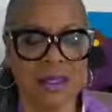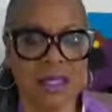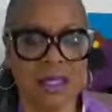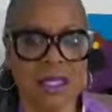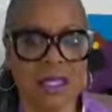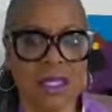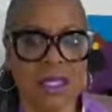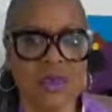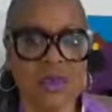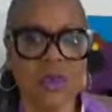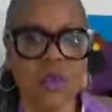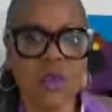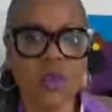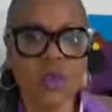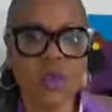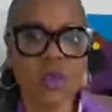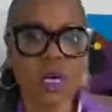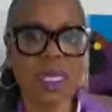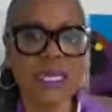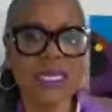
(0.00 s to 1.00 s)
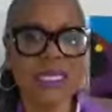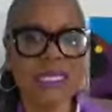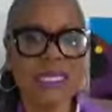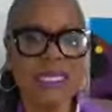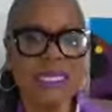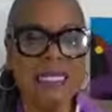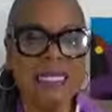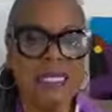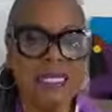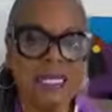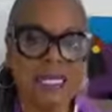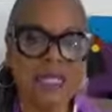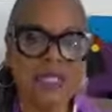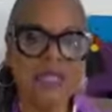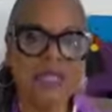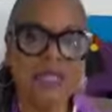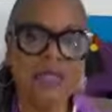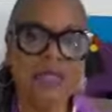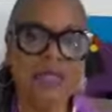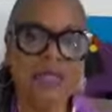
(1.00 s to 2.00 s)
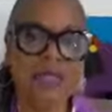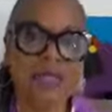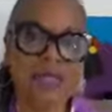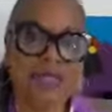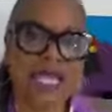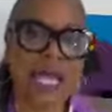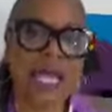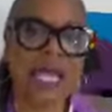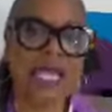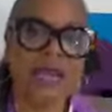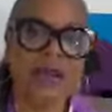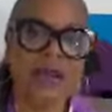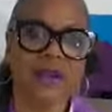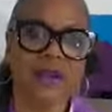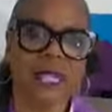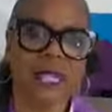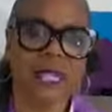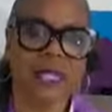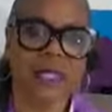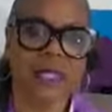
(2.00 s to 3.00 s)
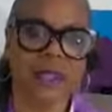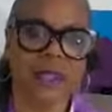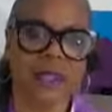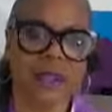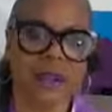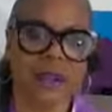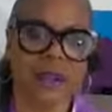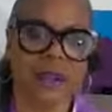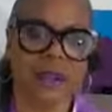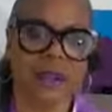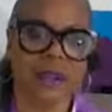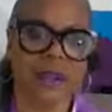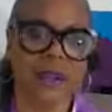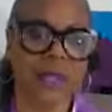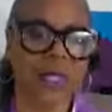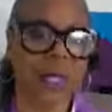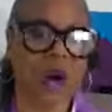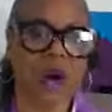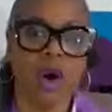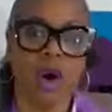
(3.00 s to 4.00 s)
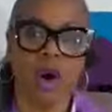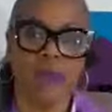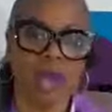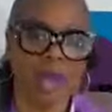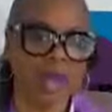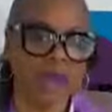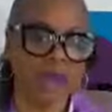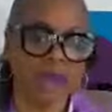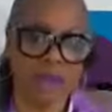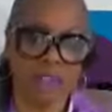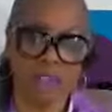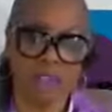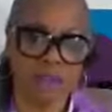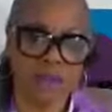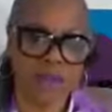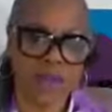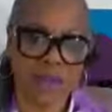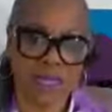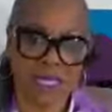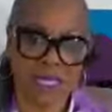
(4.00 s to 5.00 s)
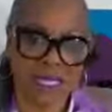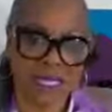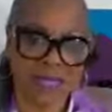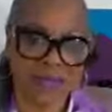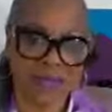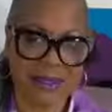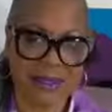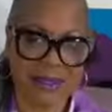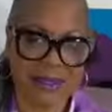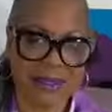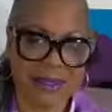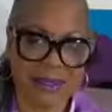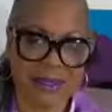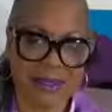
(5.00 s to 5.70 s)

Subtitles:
There is one essential desire that we all have as human beings,